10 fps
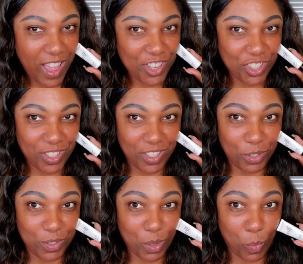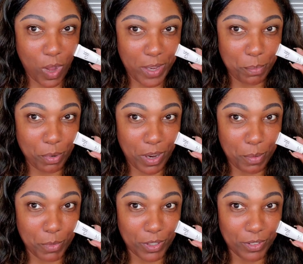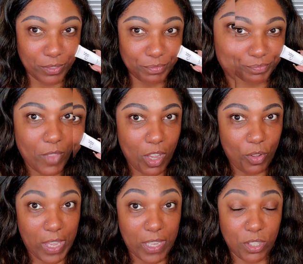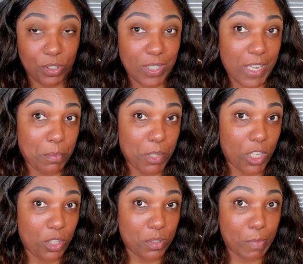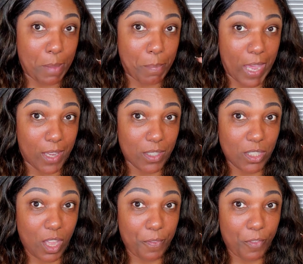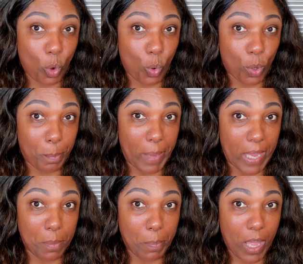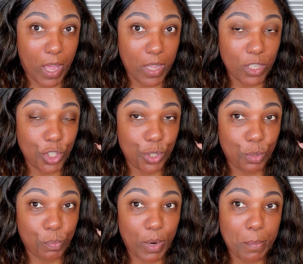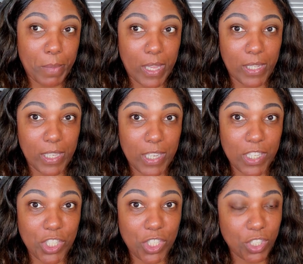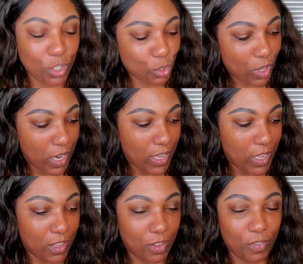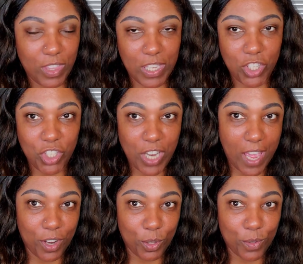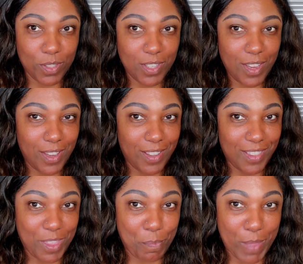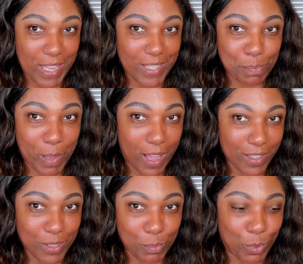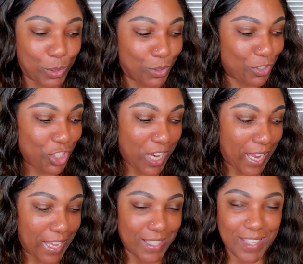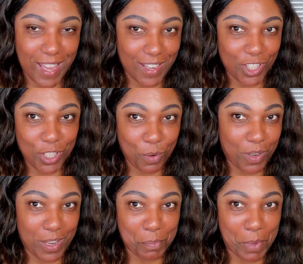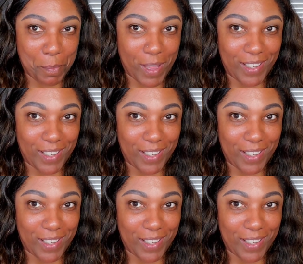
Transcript: I should use a white primer Okay, so today I'm going to use my MAC Soft Ochre Paint Pot to prep my lids just to try and give these shadows the best possible chance at showing up on my